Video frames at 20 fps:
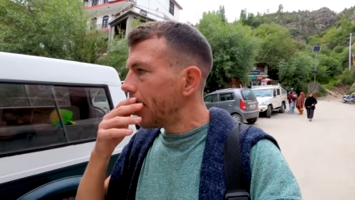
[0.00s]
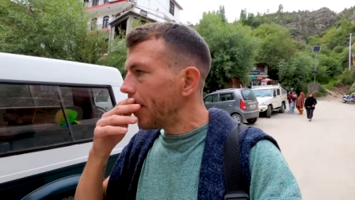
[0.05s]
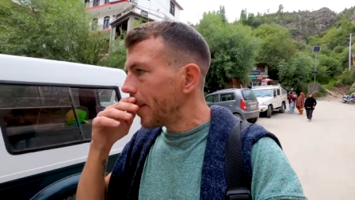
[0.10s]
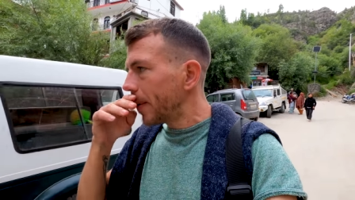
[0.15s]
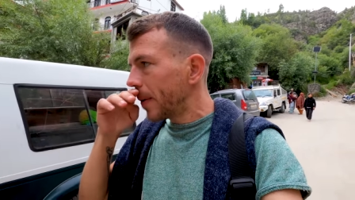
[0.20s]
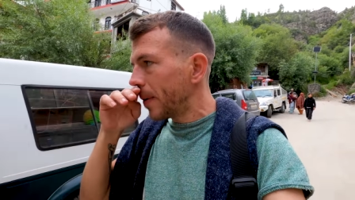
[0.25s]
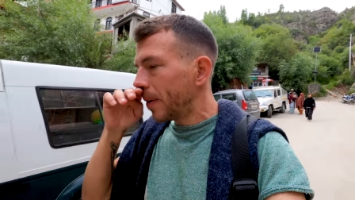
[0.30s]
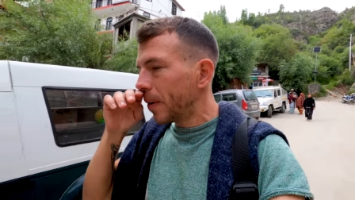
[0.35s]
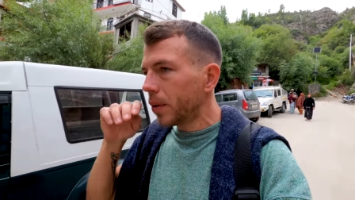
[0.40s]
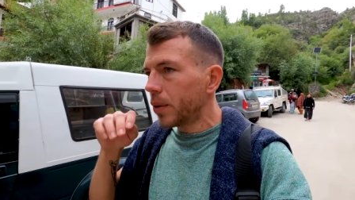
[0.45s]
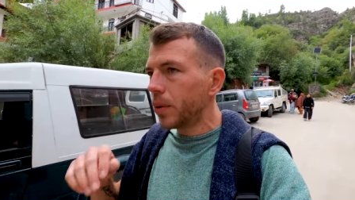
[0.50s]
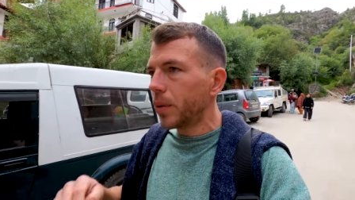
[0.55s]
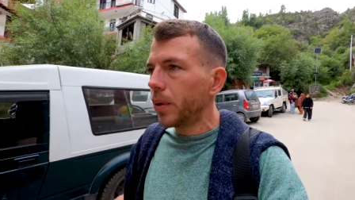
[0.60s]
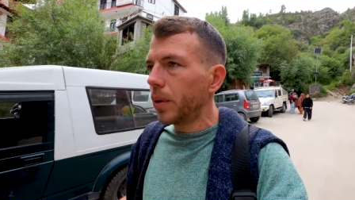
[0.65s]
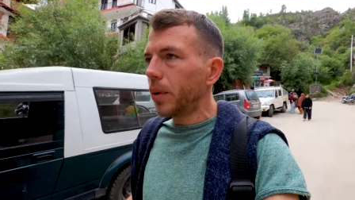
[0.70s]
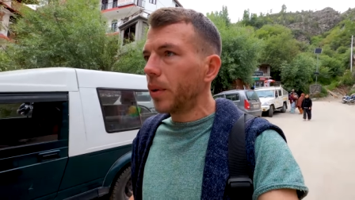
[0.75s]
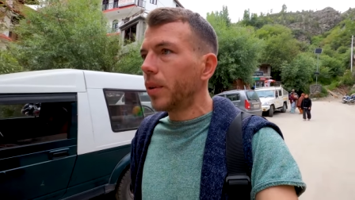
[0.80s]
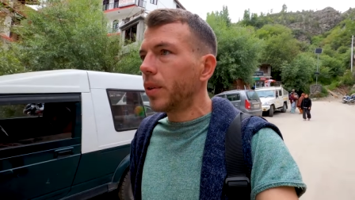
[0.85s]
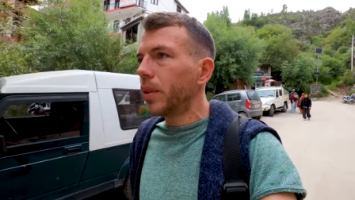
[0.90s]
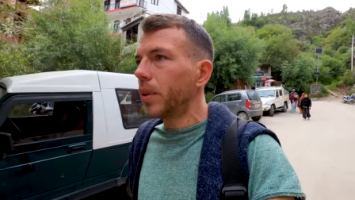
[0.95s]
I want to go
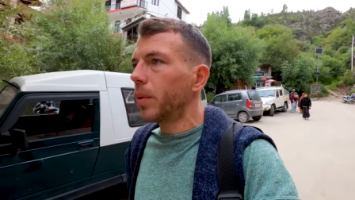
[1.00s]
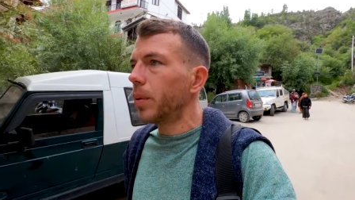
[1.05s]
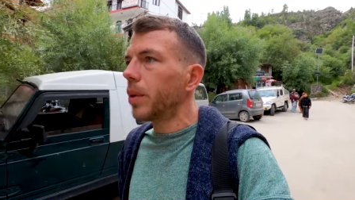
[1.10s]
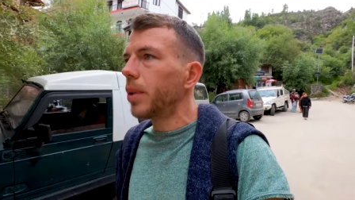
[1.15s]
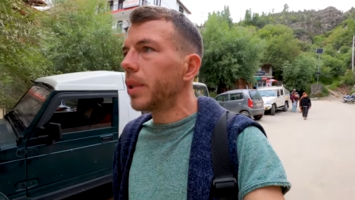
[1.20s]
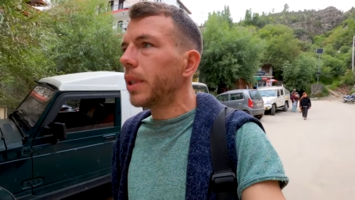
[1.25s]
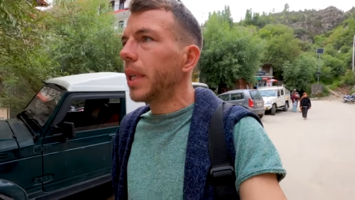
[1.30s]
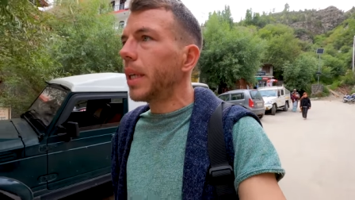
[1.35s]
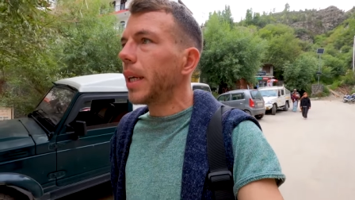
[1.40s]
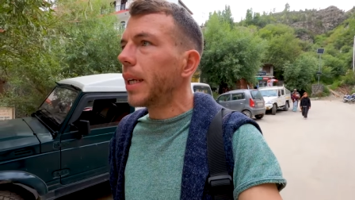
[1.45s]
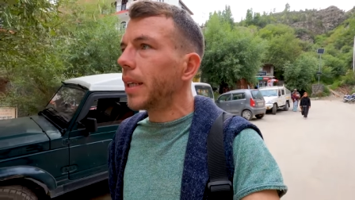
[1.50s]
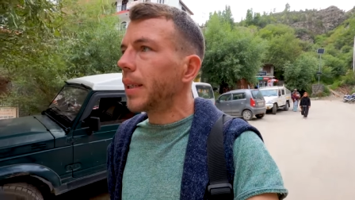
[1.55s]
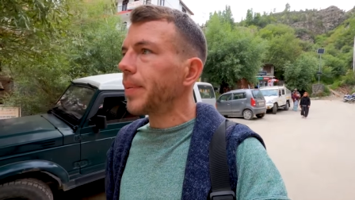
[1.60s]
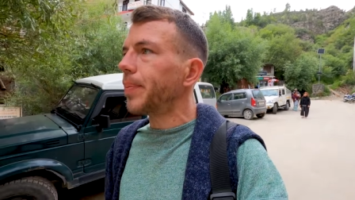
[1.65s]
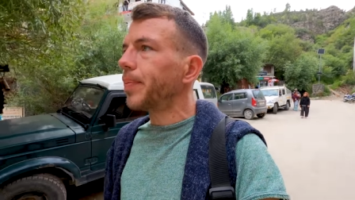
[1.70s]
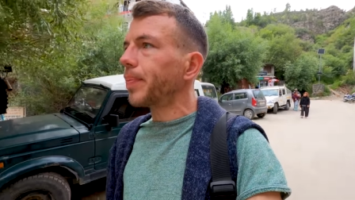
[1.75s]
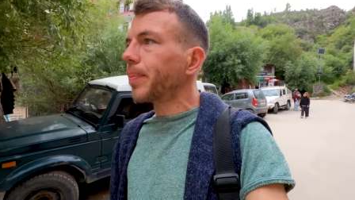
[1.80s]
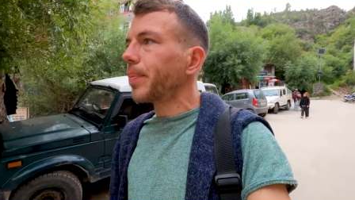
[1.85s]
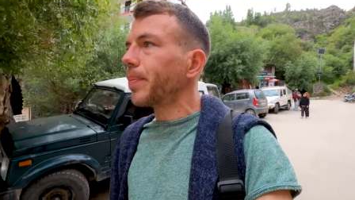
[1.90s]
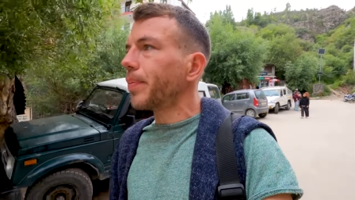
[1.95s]
towards the
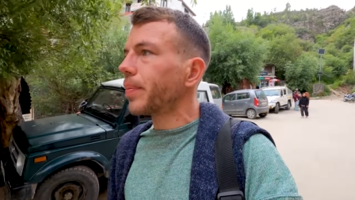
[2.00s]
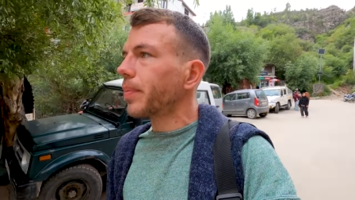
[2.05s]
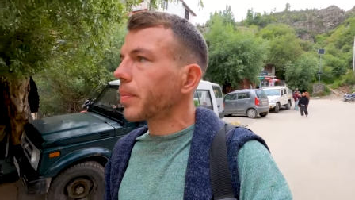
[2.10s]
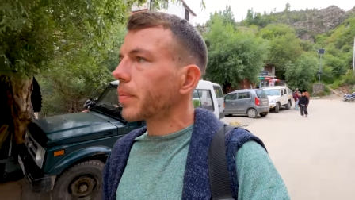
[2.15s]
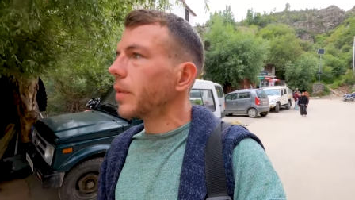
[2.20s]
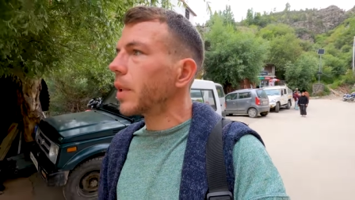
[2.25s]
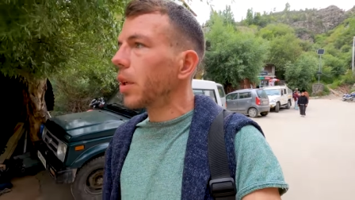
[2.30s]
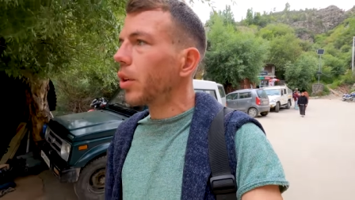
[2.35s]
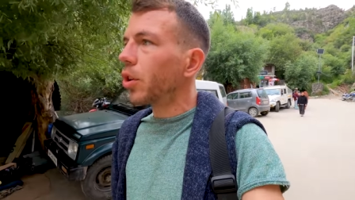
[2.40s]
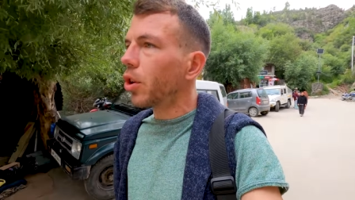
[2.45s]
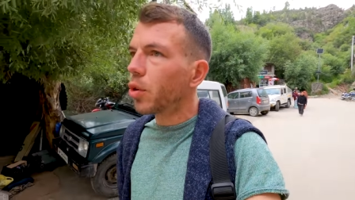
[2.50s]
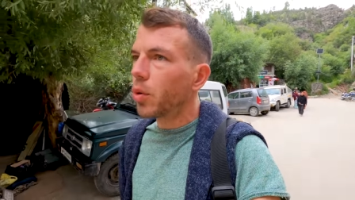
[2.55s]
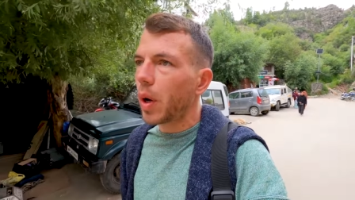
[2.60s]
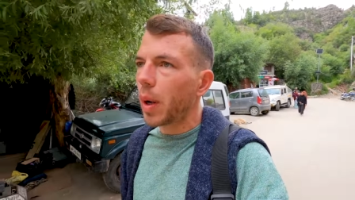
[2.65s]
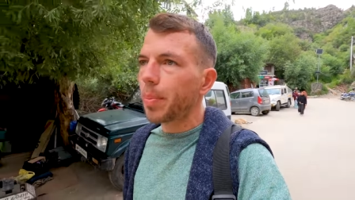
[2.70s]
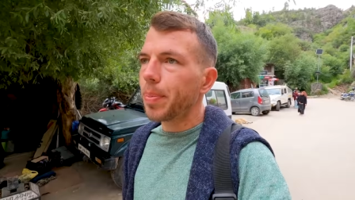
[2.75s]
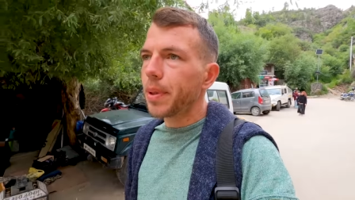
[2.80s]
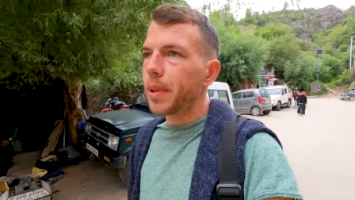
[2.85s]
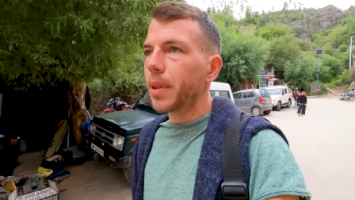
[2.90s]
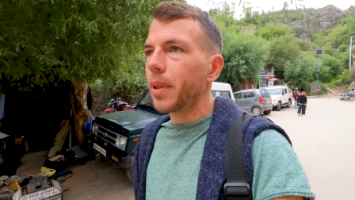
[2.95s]

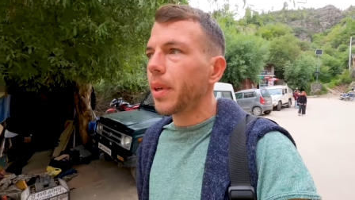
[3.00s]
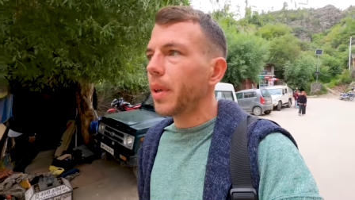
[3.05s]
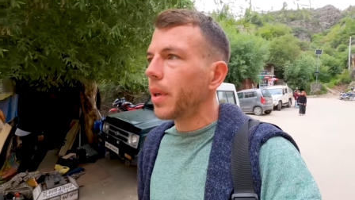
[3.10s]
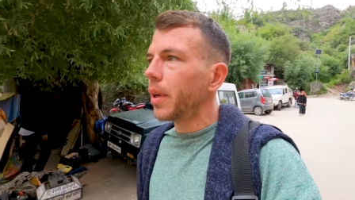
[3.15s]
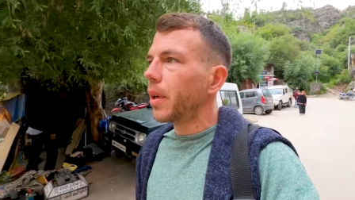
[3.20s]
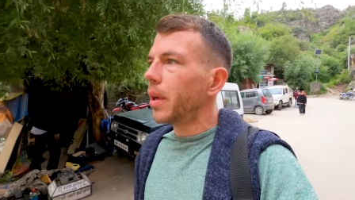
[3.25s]
crops,